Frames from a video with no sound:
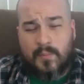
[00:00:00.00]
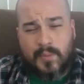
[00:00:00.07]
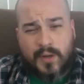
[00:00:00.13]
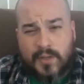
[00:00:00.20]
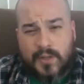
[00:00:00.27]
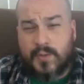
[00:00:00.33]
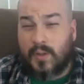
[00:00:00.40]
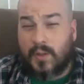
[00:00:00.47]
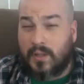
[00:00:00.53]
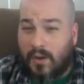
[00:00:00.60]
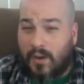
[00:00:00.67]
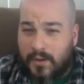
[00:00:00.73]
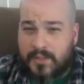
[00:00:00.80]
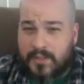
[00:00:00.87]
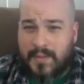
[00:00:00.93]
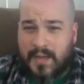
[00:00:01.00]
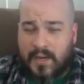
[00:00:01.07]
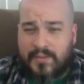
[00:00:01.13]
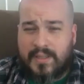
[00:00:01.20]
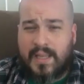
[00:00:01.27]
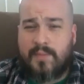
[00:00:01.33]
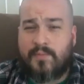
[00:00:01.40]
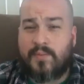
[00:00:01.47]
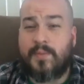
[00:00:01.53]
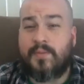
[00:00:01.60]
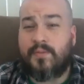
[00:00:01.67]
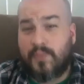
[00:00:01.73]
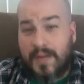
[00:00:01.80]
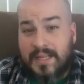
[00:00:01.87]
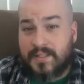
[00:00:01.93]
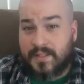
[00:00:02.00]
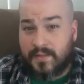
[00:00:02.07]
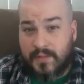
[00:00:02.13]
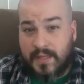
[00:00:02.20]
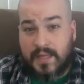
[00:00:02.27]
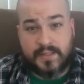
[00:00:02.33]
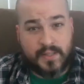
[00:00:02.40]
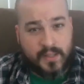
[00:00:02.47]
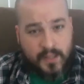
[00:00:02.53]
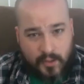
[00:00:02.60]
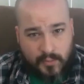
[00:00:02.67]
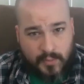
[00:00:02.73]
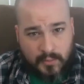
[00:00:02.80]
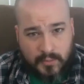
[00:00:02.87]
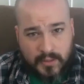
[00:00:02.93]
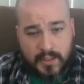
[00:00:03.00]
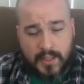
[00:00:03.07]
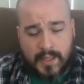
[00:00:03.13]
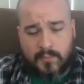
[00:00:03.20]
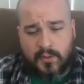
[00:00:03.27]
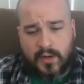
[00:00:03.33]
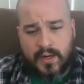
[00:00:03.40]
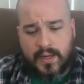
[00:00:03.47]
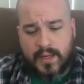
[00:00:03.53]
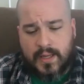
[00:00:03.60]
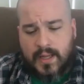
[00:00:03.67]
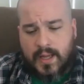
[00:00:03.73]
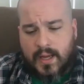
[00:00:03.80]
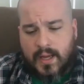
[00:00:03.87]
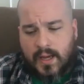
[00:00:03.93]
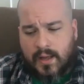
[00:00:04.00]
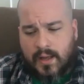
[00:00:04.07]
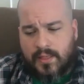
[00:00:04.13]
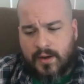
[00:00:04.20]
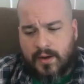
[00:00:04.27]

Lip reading: but also a large amount of it came from the Friends of the Escondido Public Library.